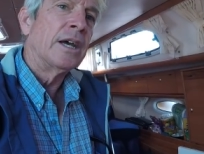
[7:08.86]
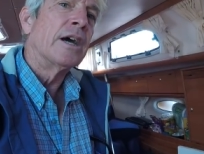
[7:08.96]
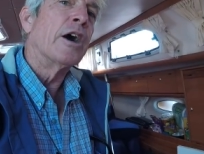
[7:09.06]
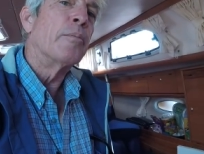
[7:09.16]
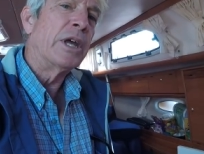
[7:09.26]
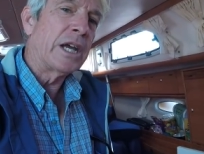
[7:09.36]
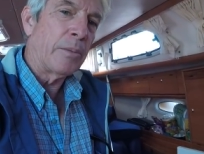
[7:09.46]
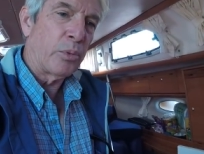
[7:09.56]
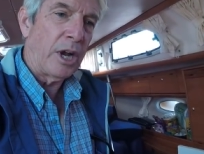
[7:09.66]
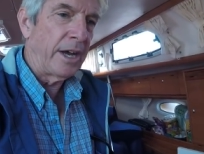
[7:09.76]
uh,
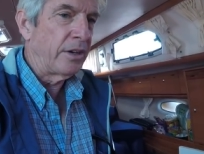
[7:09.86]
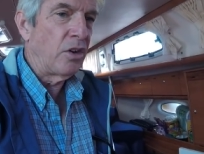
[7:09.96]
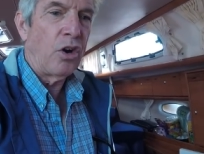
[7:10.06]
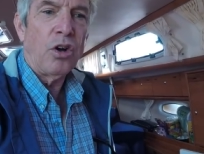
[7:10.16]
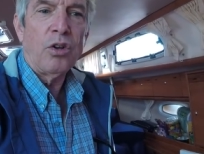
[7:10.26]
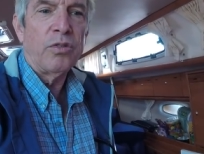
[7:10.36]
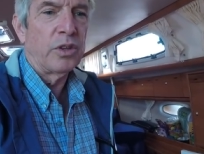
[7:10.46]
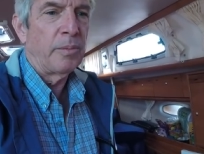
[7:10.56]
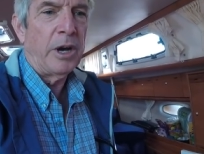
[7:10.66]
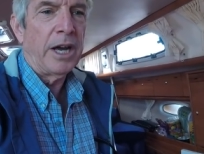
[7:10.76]
pickup rod all over
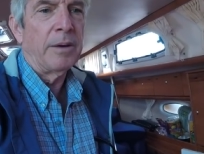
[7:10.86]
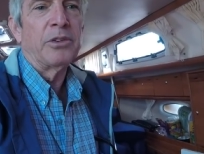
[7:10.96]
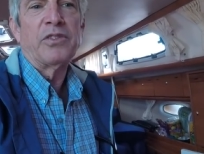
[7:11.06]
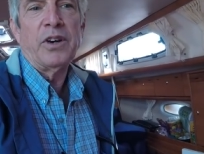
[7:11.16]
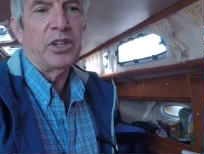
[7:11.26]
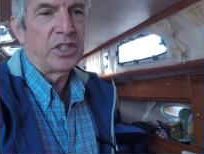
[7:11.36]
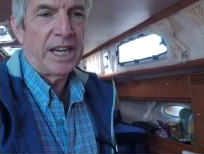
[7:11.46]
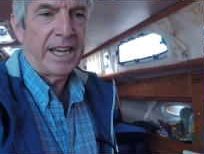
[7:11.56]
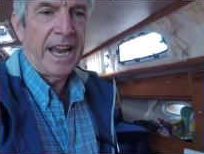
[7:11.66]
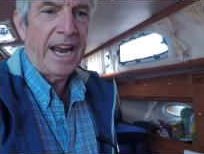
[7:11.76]
the bottom as far as I
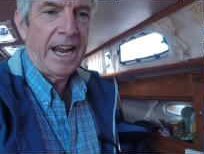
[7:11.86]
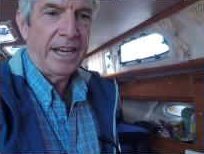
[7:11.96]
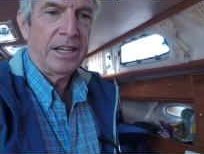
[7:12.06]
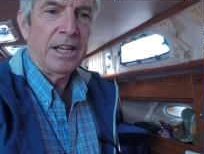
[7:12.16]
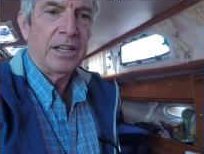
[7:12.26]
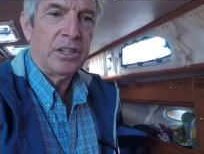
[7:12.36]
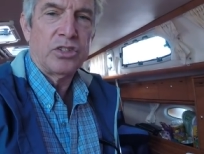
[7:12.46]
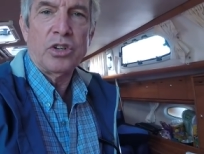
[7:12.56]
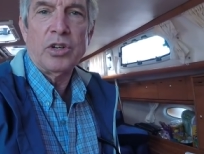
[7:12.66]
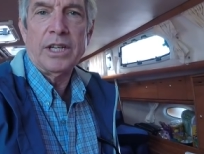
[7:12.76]
can, and
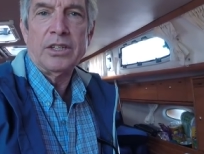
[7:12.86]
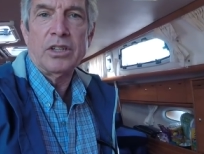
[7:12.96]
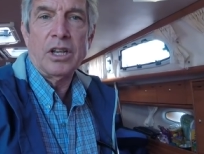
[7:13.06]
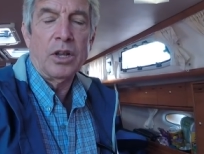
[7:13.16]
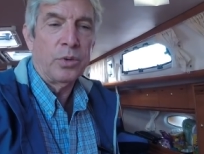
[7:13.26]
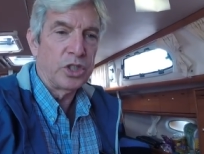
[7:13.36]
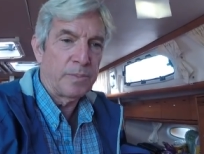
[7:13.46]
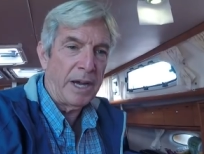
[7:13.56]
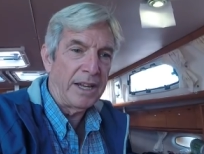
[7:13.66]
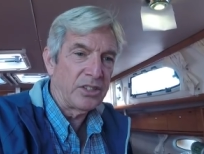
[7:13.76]
certainly into the lowest
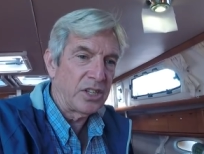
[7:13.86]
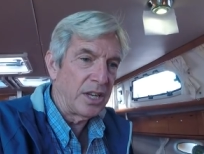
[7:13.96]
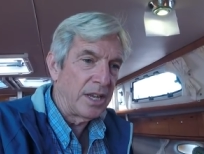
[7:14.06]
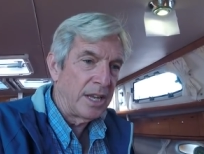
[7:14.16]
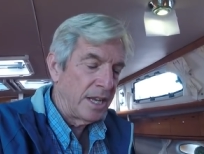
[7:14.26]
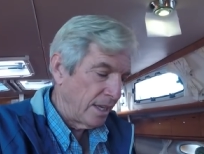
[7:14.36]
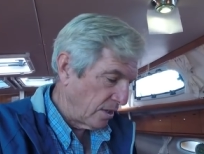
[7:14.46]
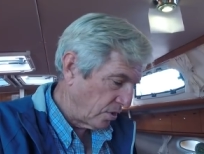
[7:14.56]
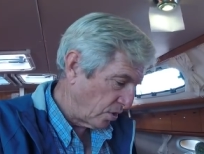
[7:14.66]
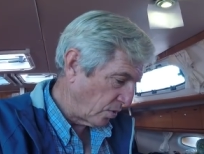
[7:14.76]
spots.
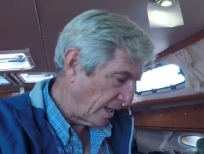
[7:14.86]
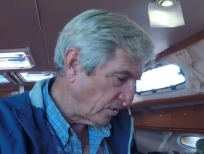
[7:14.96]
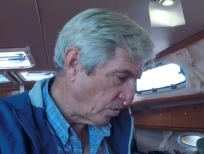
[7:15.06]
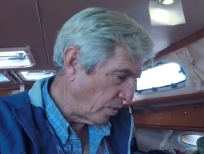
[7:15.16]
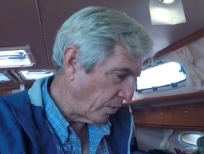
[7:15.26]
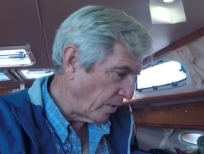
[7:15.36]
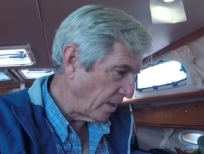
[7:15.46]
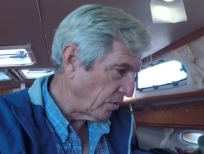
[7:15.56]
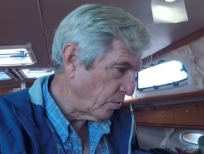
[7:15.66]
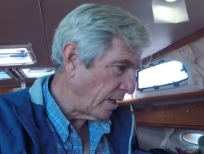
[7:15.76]
So that's going
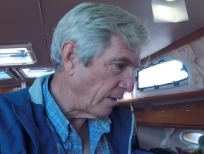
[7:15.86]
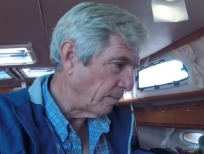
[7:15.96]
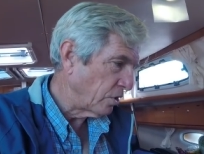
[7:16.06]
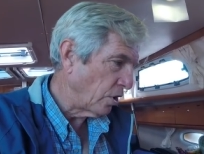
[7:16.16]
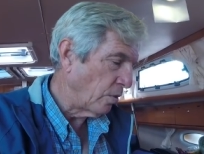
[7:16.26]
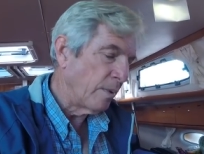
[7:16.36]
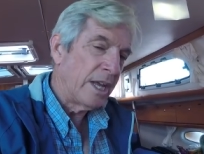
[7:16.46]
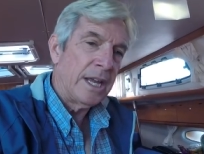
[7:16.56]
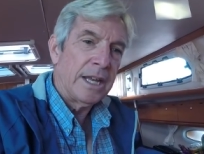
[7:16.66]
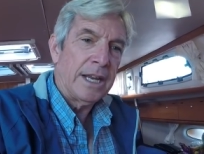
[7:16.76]
well as well. So
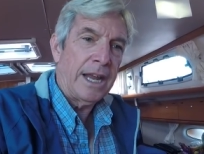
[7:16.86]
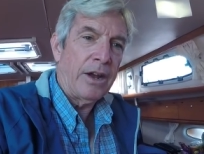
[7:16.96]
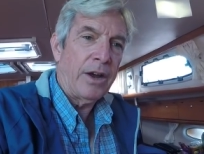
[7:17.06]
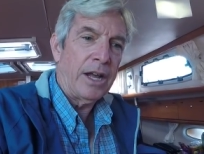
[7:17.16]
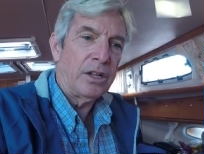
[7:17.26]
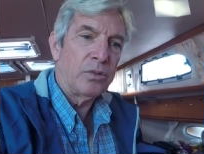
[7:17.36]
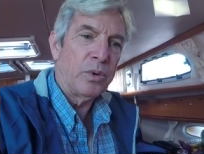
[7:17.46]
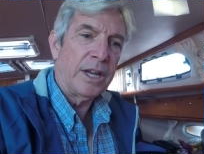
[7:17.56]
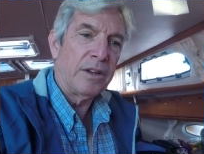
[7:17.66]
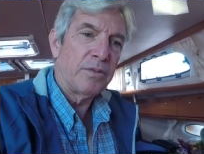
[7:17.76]
now I'll
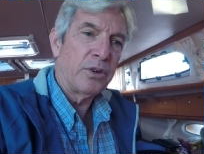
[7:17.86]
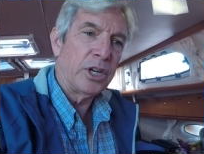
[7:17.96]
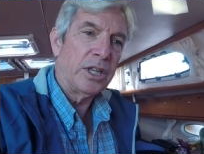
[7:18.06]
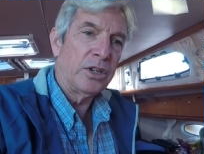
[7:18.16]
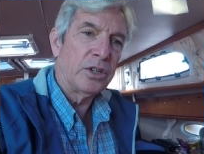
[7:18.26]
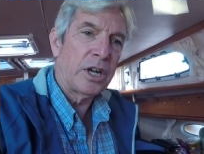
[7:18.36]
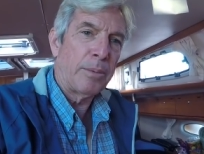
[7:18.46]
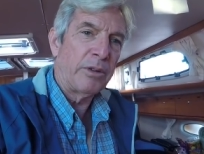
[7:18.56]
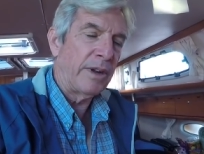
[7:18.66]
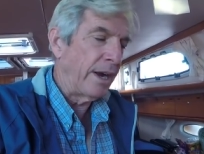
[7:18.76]
run it for another
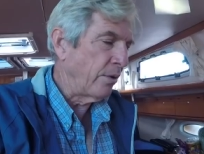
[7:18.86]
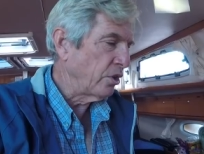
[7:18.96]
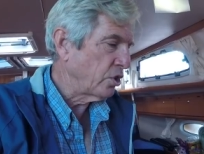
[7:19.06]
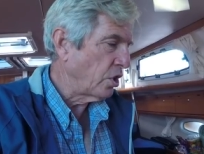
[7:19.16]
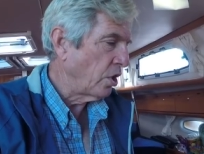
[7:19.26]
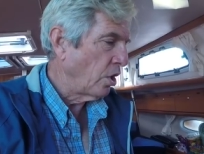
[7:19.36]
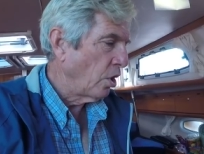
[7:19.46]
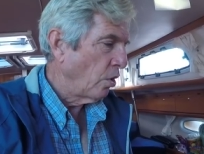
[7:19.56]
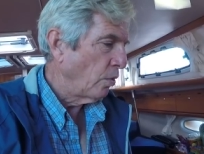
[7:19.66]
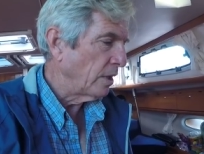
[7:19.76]
couple of hours
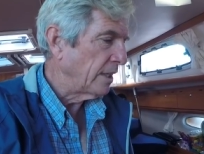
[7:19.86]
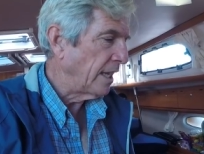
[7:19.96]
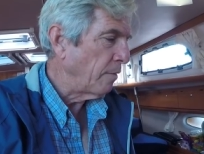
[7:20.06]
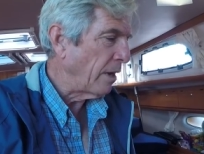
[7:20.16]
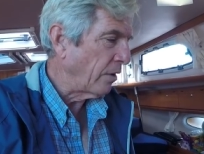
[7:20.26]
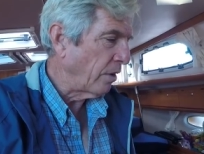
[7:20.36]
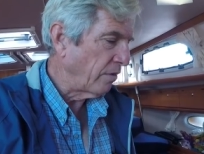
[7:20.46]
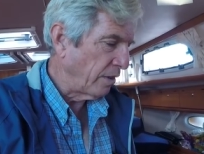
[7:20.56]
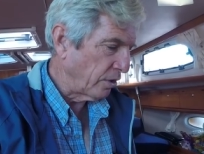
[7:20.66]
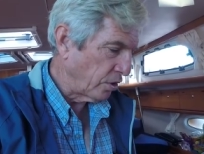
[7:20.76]
with a 10 micron
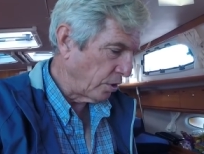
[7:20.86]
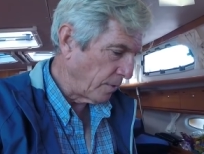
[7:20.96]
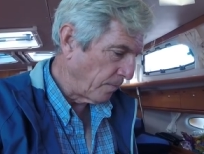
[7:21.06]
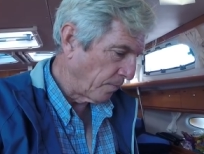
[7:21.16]
filter,